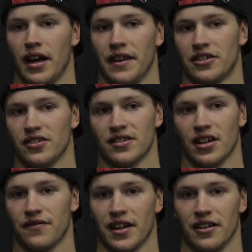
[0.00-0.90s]
And that's just
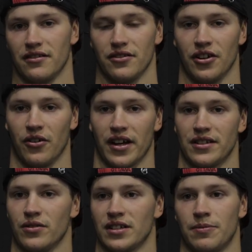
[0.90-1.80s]
stuff that you don't
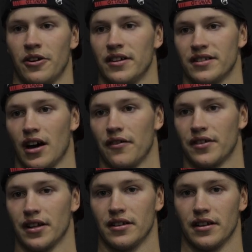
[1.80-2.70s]
get to experience
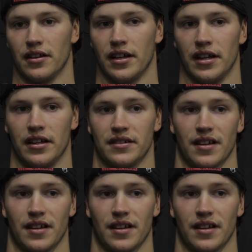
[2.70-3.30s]
often.